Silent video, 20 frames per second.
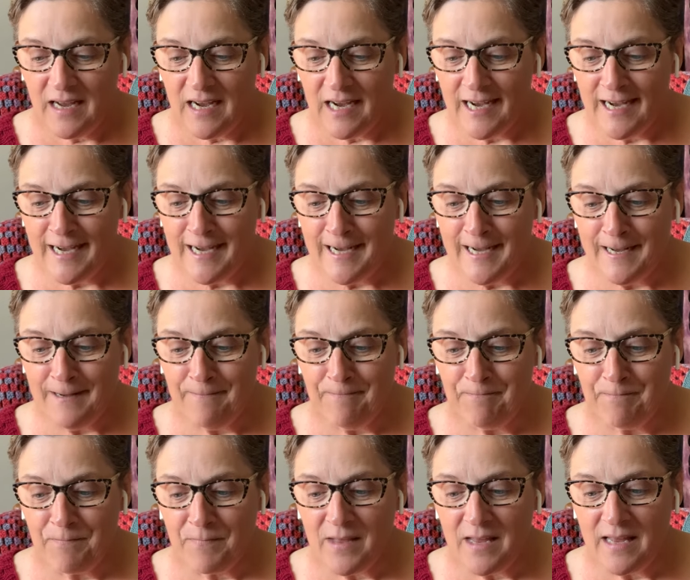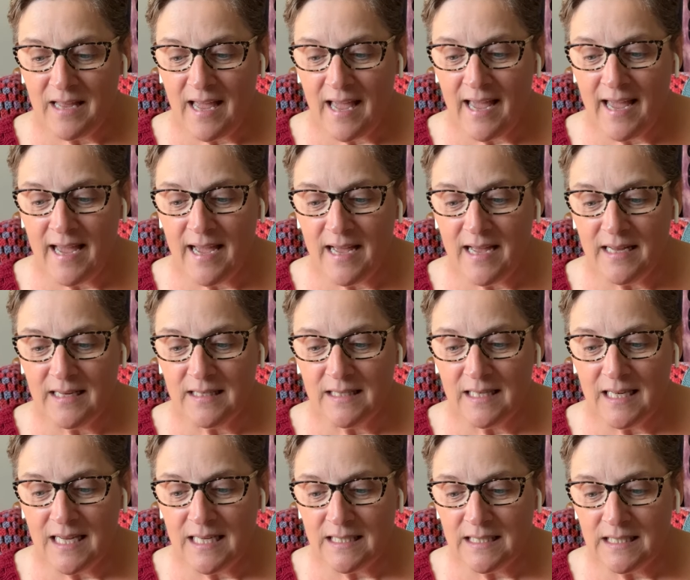Um, and
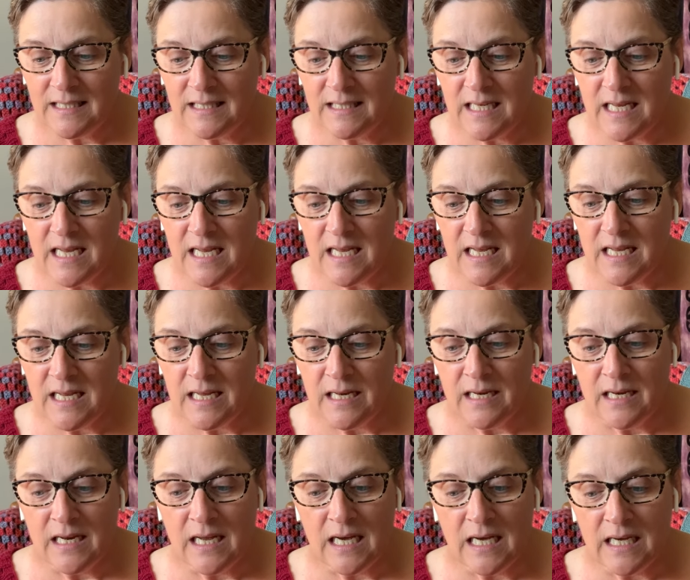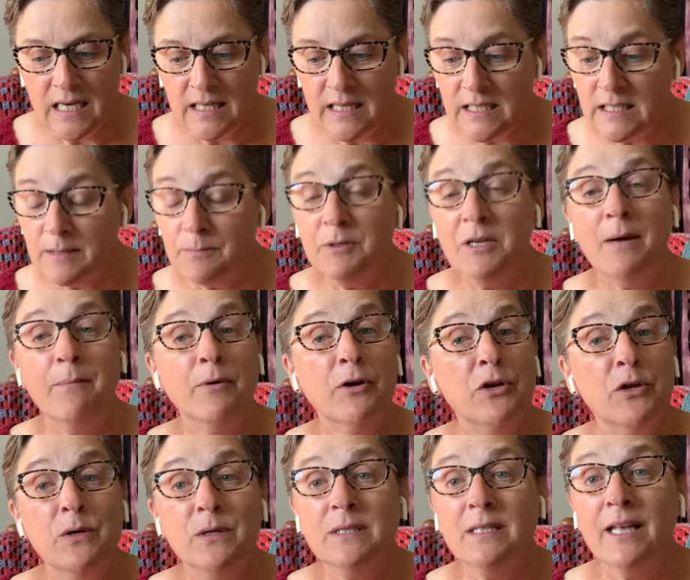let's see, uh, the September
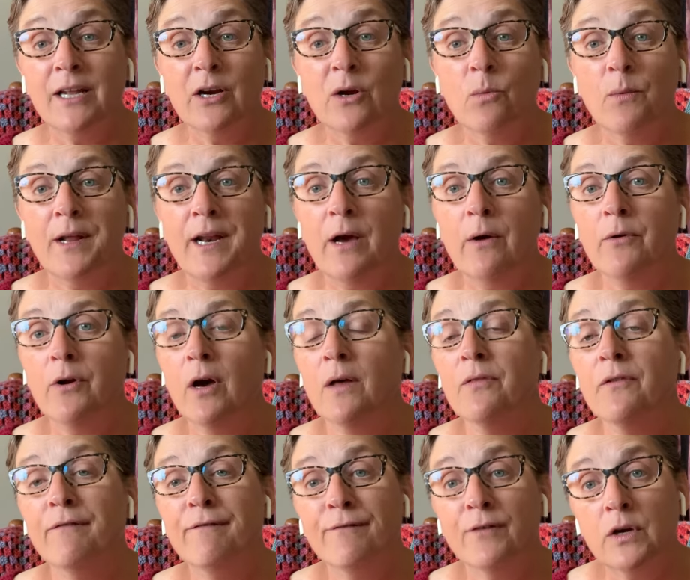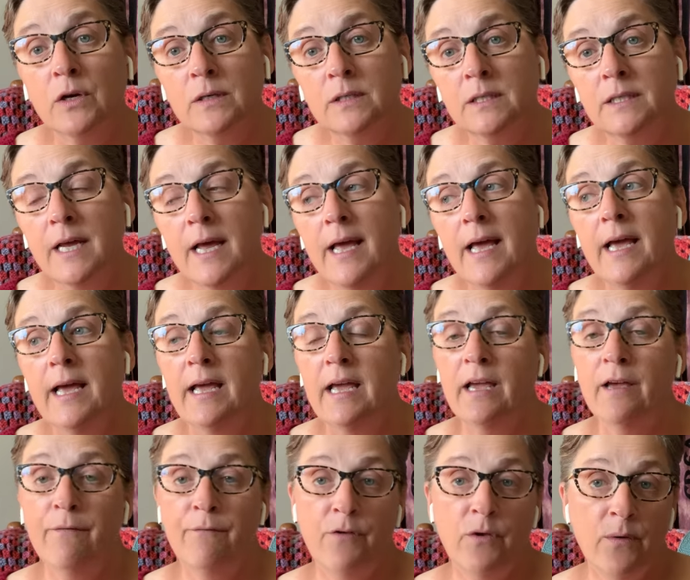newsletter went out on the 1st.
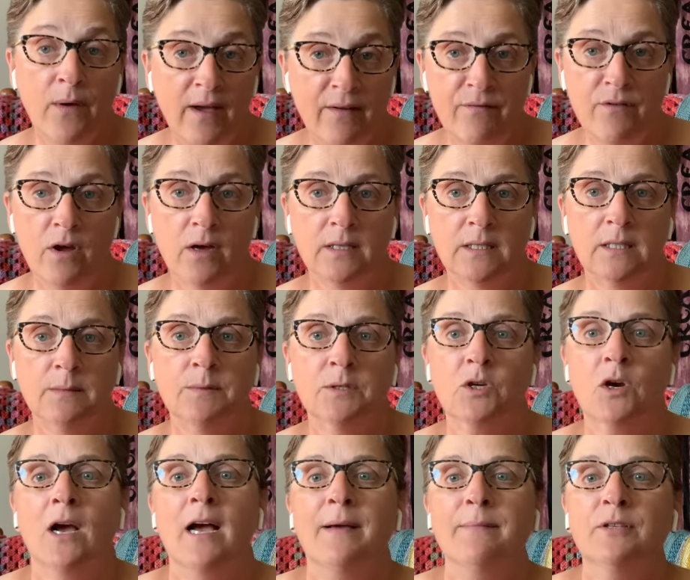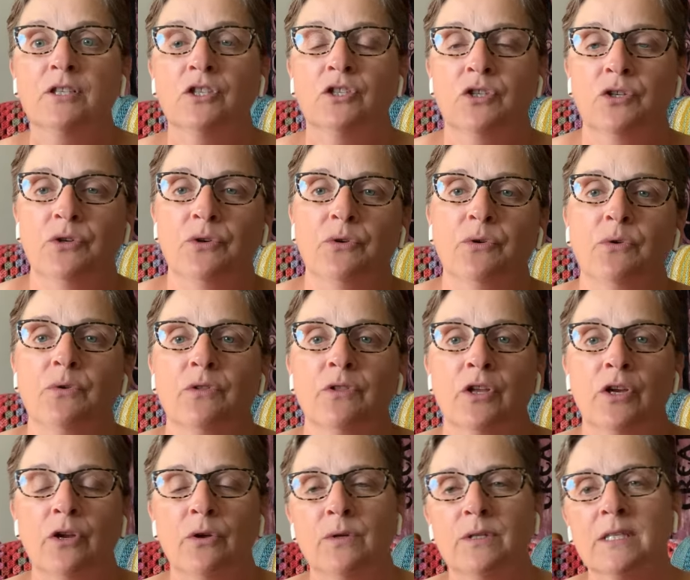If you have not subscribed to the
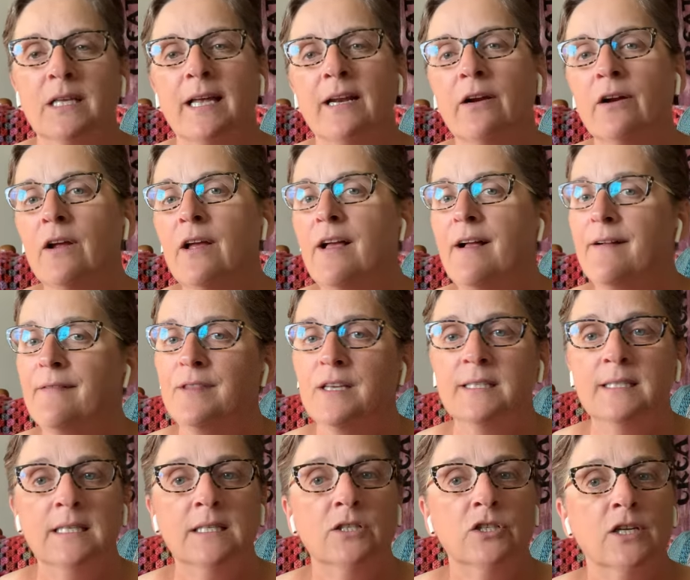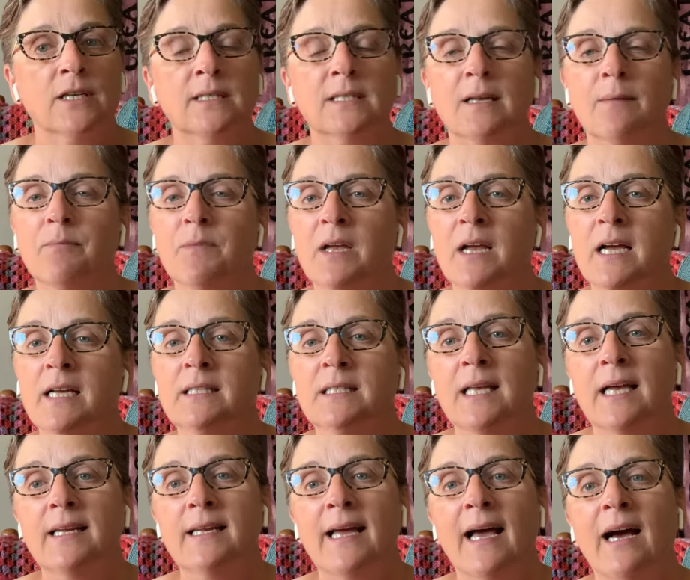newsletter, this is just something I
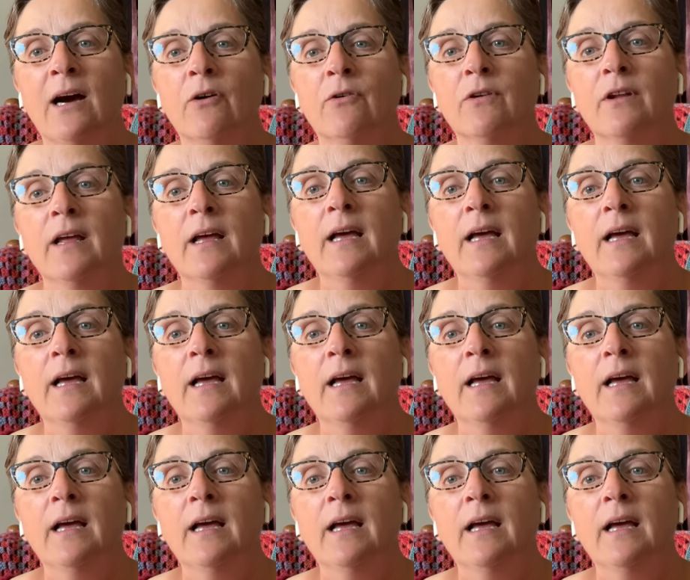send out